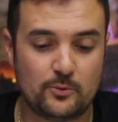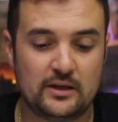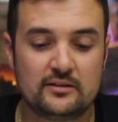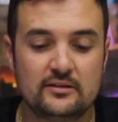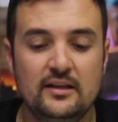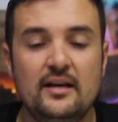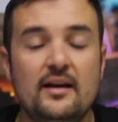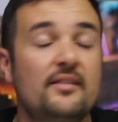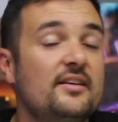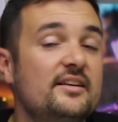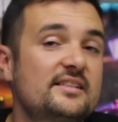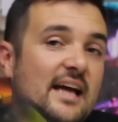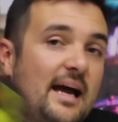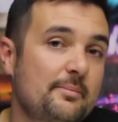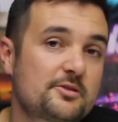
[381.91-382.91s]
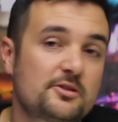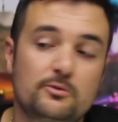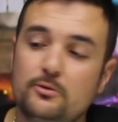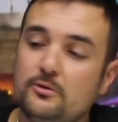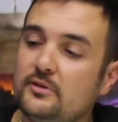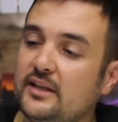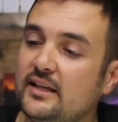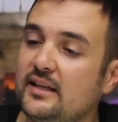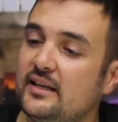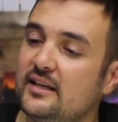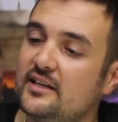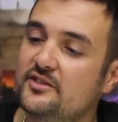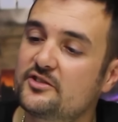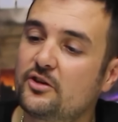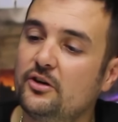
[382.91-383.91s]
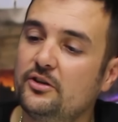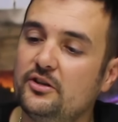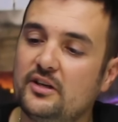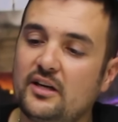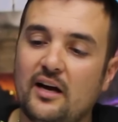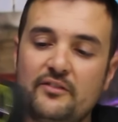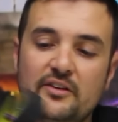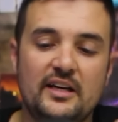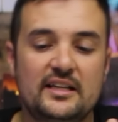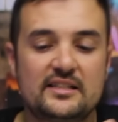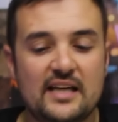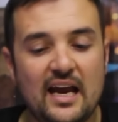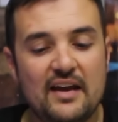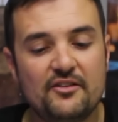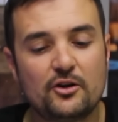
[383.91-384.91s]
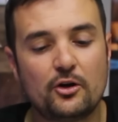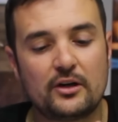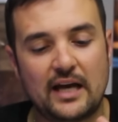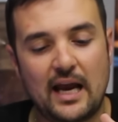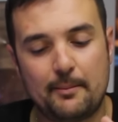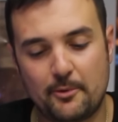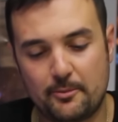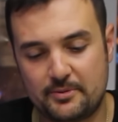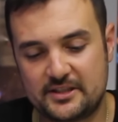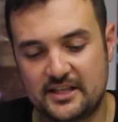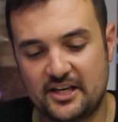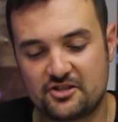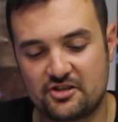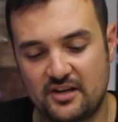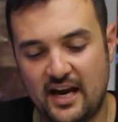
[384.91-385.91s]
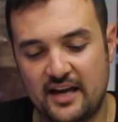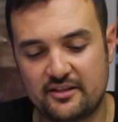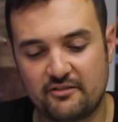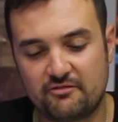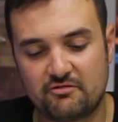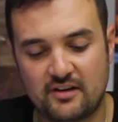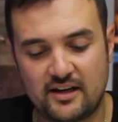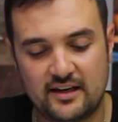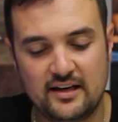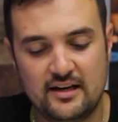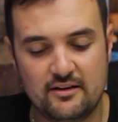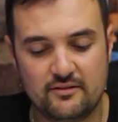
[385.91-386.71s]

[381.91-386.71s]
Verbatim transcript: Well, this absolutely has got you covered. It's even got camera protection at the front.